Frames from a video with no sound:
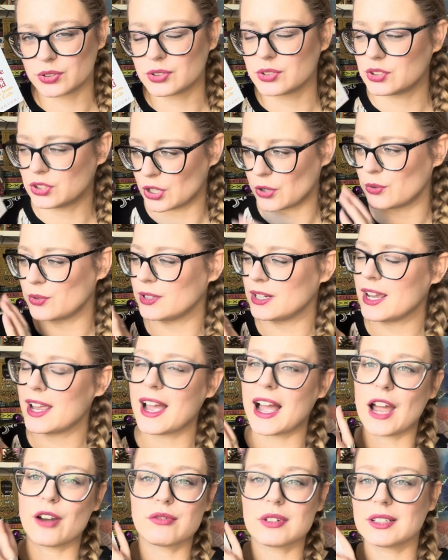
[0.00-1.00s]
So
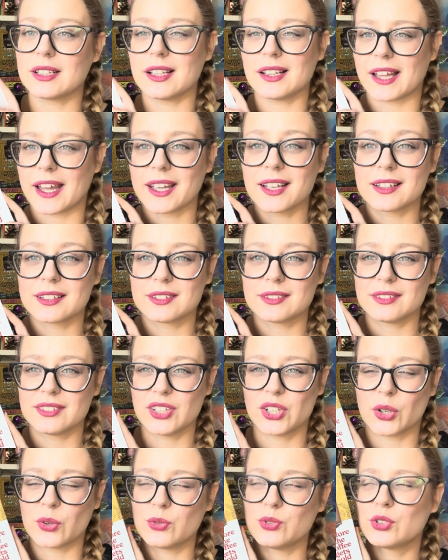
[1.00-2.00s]
I really like
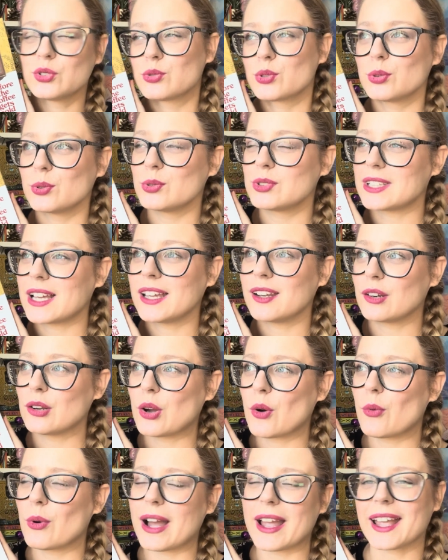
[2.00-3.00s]
those rules. I don't
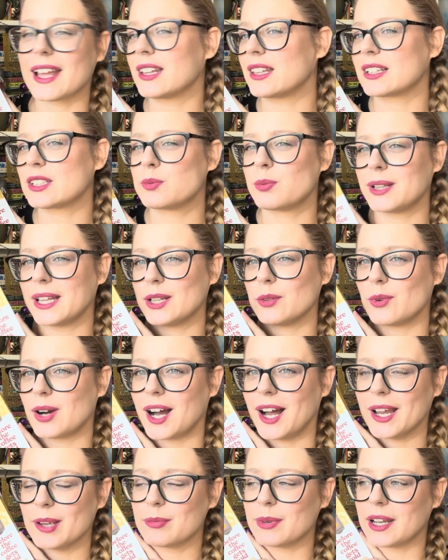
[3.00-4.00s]
know, I can't explain
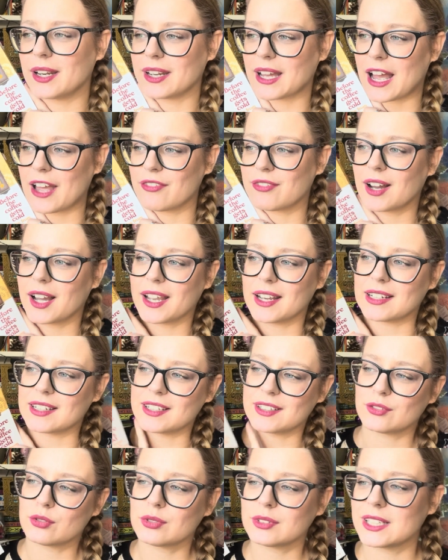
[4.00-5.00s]
why, but I find
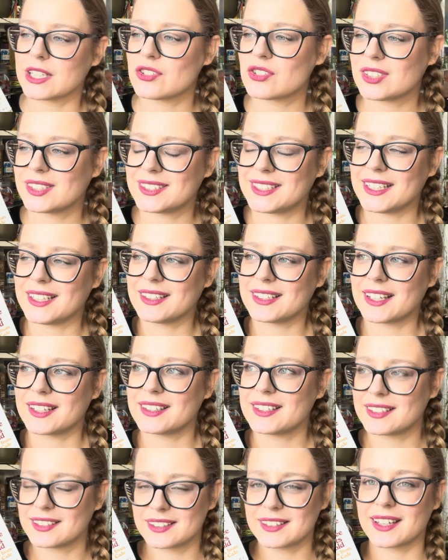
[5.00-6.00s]
it really interesting
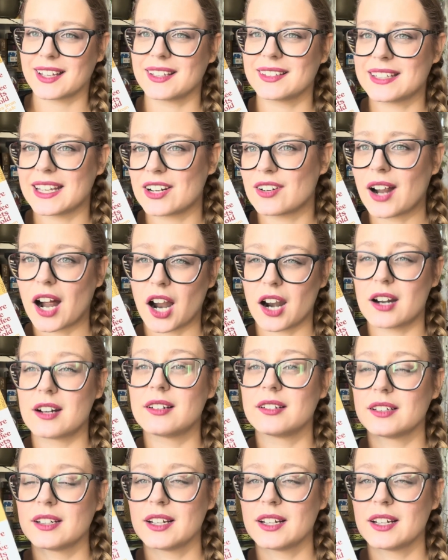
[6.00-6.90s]
that there are